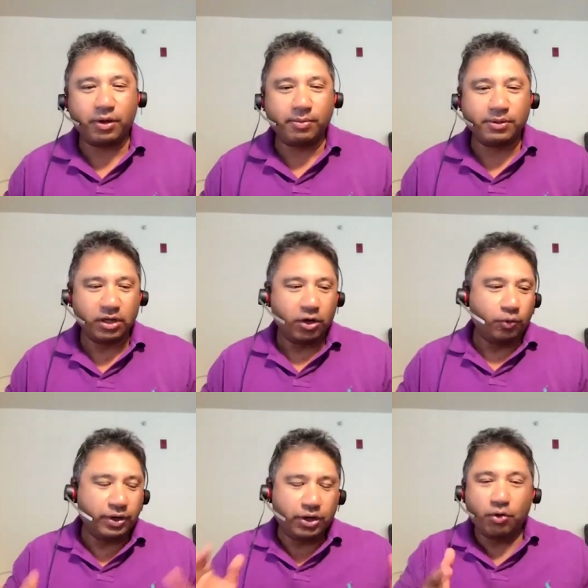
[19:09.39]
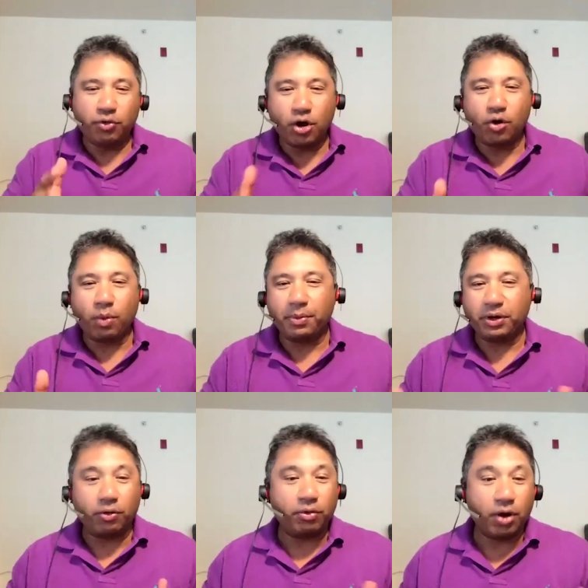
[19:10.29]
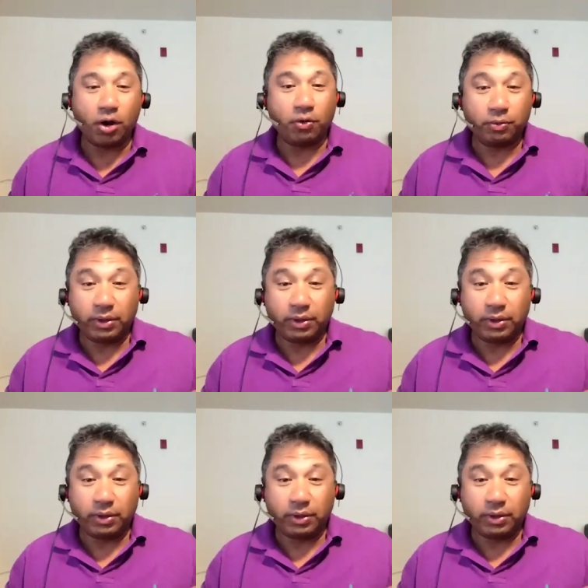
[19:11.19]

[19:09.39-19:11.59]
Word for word: don't know what we don't know.